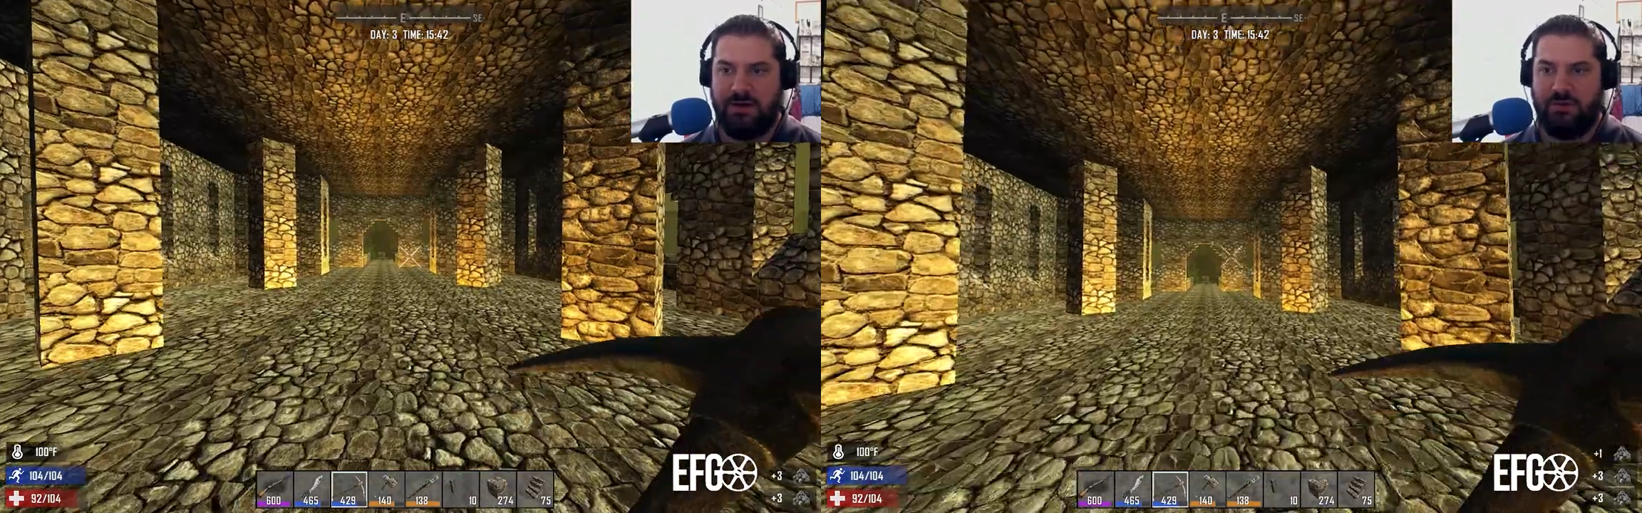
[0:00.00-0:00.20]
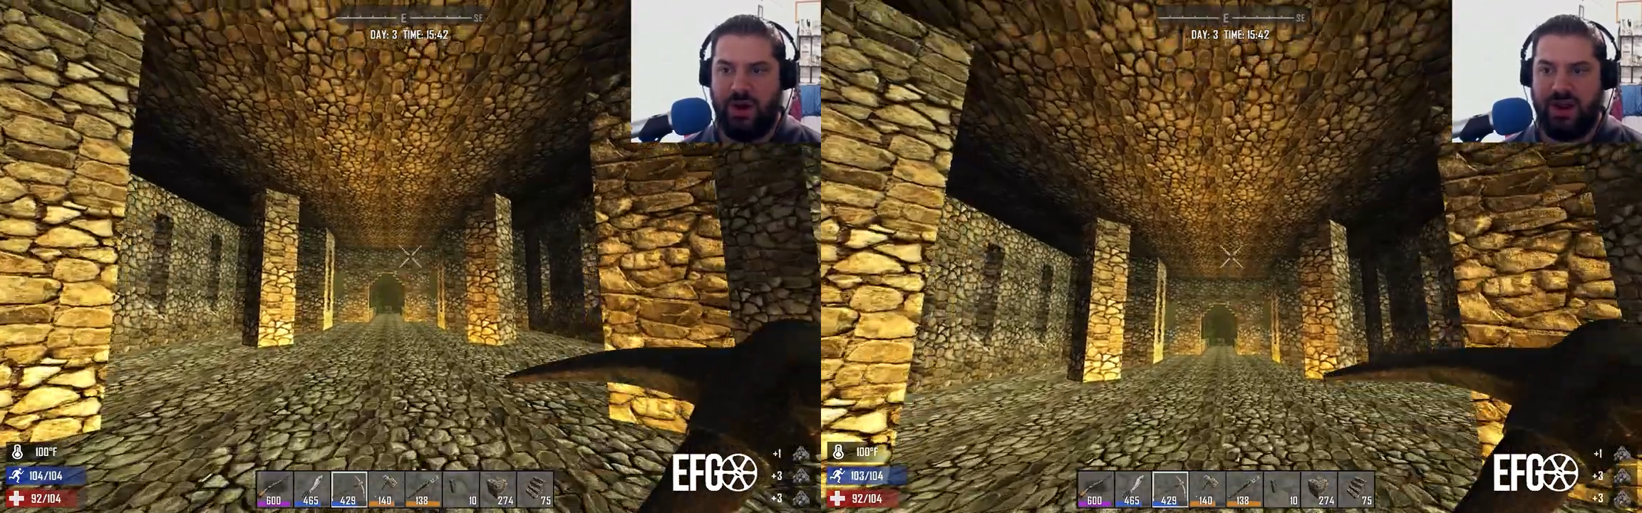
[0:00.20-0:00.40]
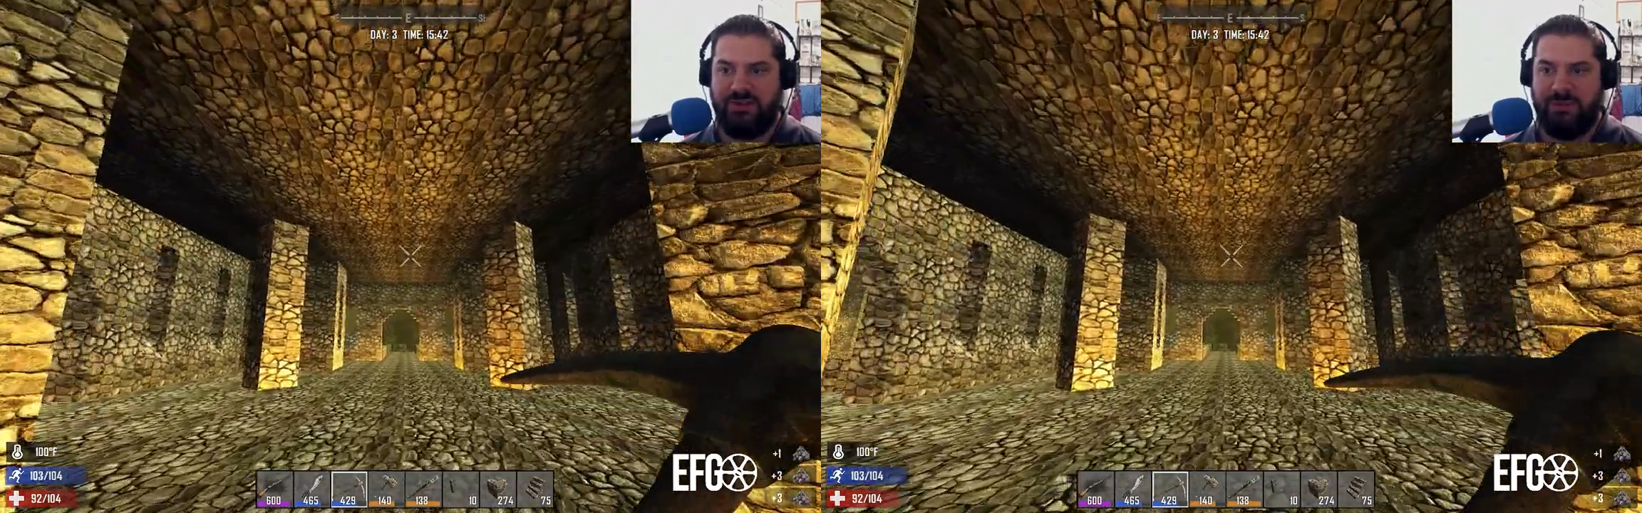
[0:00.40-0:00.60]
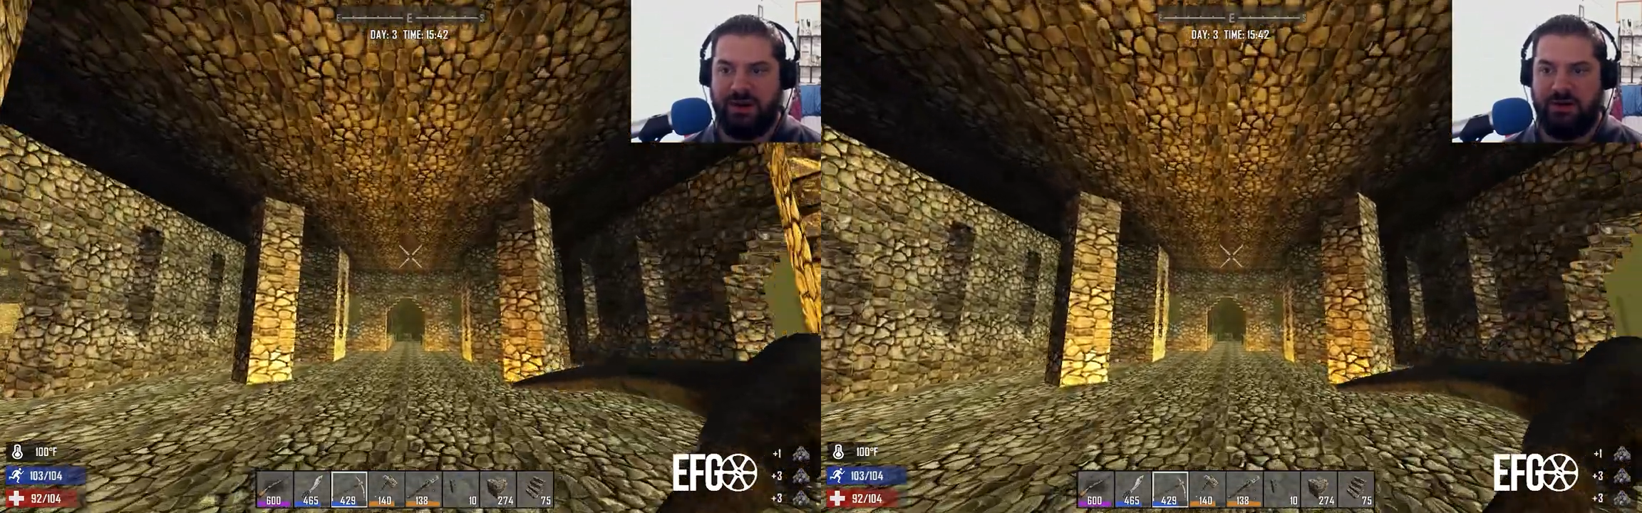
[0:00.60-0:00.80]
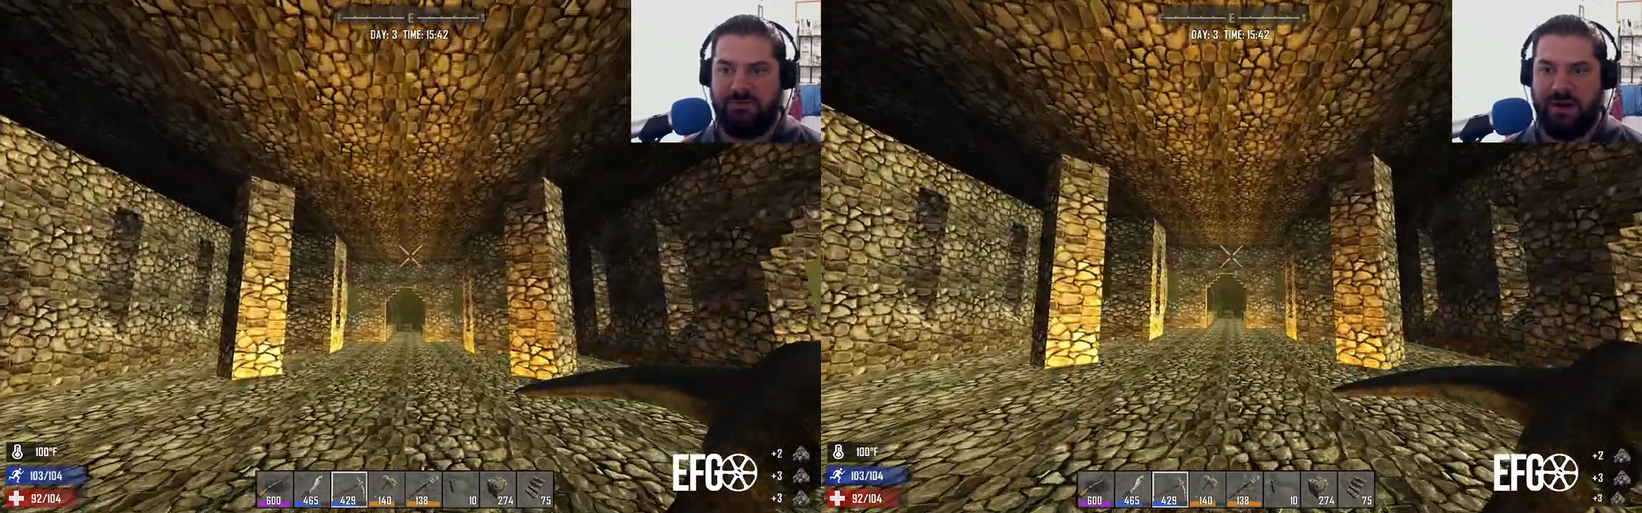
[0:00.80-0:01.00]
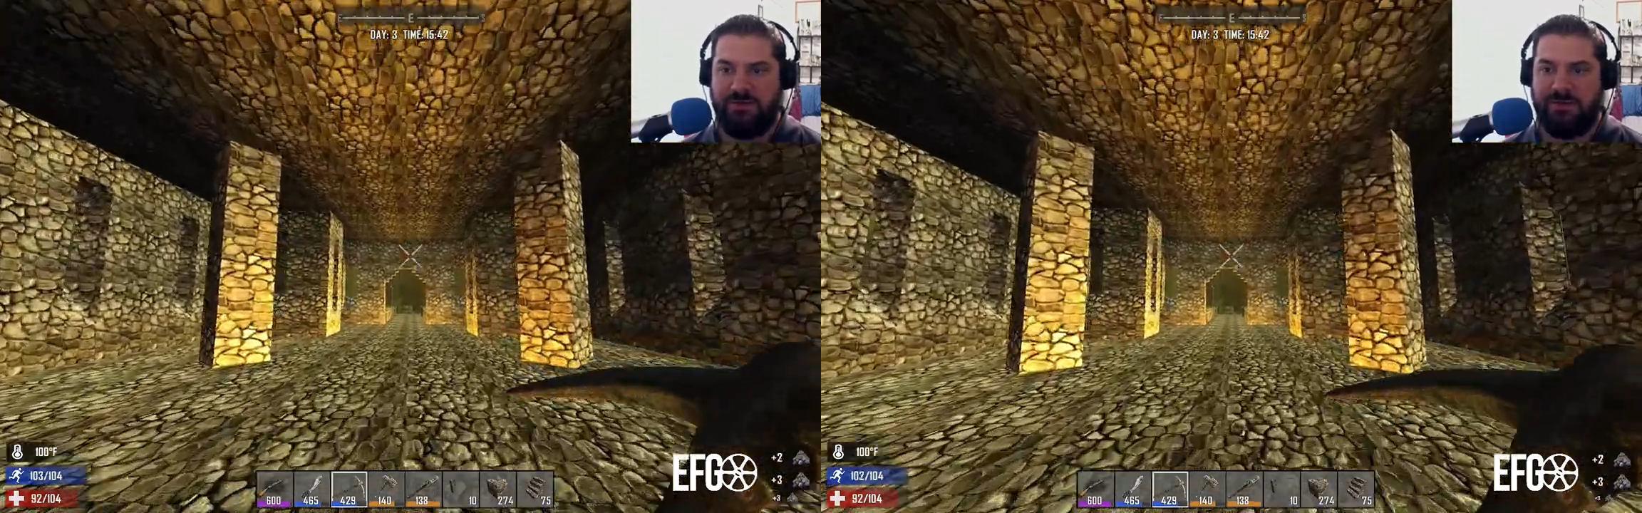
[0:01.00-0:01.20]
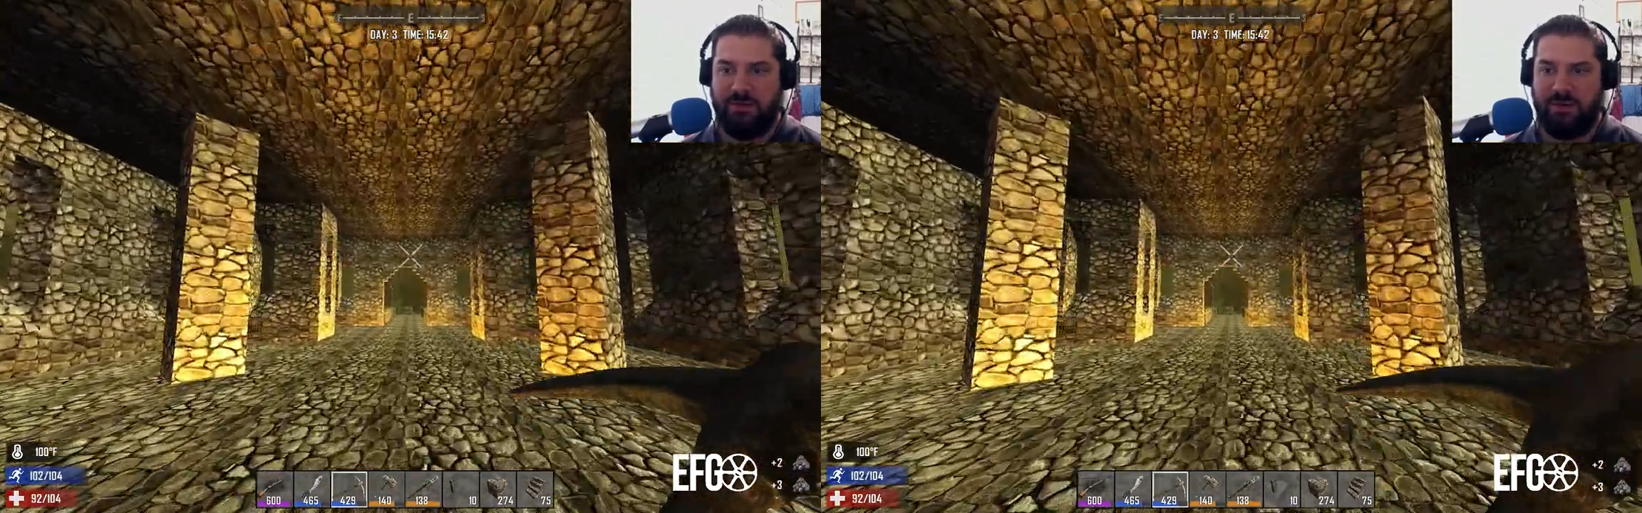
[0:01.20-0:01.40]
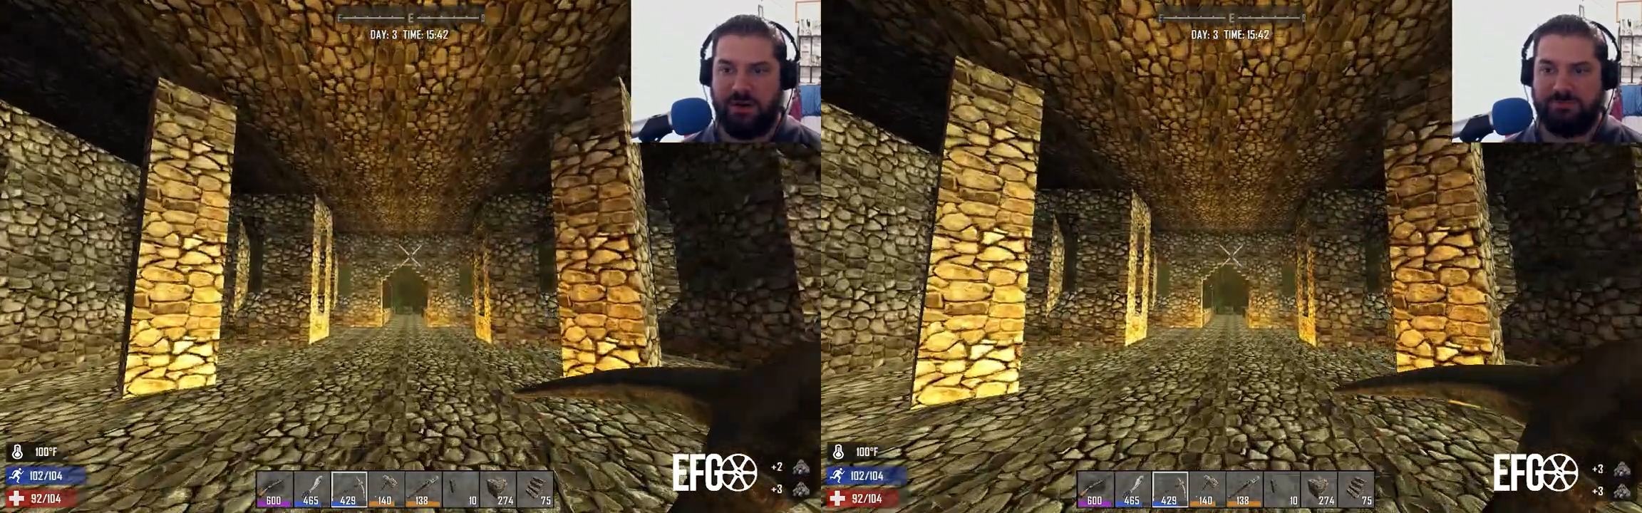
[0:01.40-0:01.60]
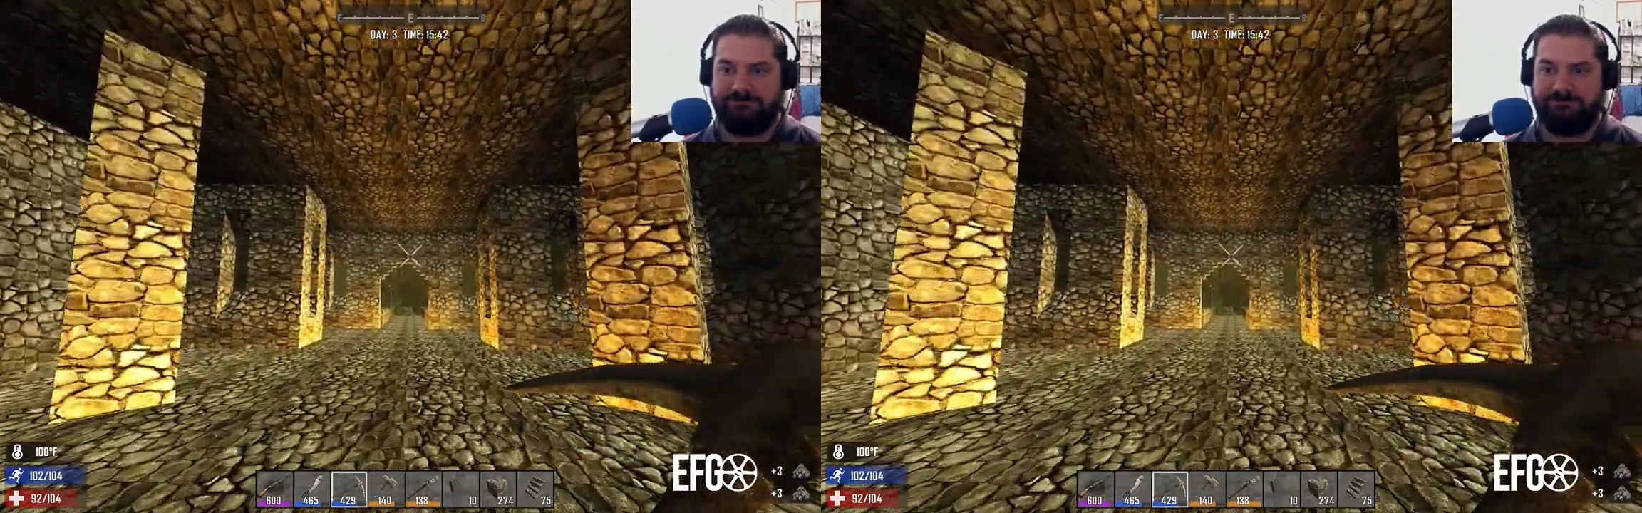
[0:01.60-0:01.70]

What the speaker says: right in the middle of my floor.